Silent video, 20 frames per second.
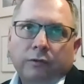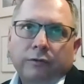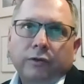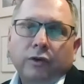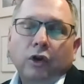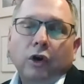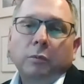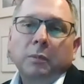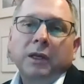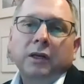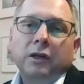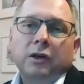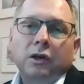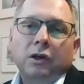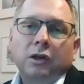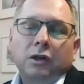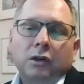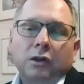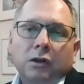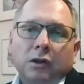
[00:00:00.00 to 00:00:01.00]

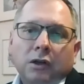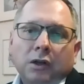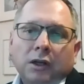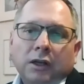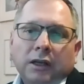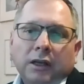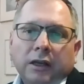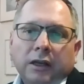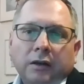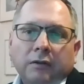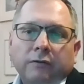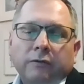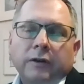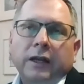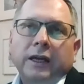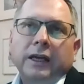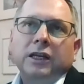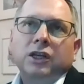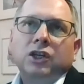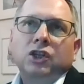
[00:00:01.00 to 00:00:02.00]
nominal
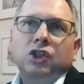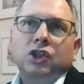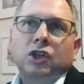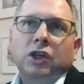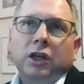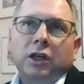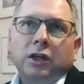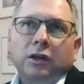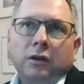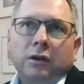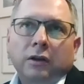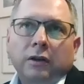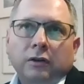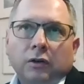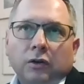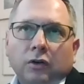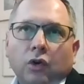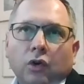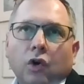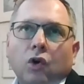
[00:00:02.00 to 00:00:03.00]
inflation
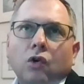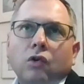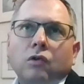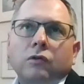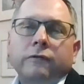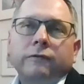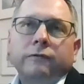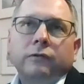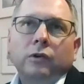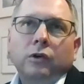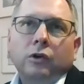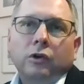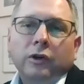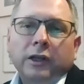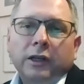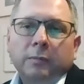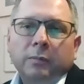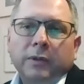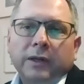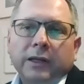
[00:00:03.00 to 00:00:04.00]
growth on
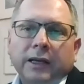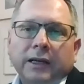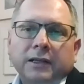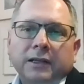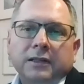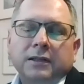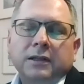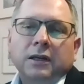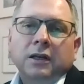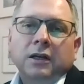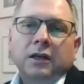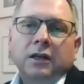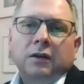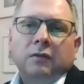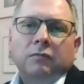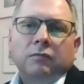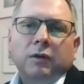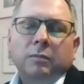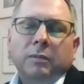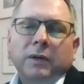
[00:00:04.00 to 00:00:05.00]
EPS,
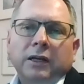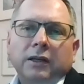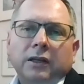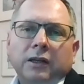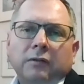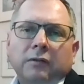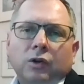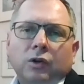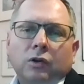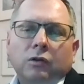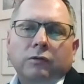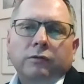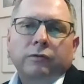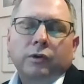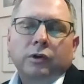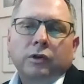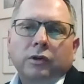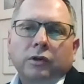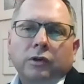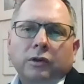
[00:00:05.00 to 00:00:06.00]
we might even go
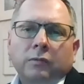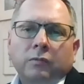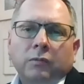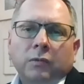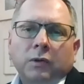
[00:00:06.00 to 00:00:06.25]
further.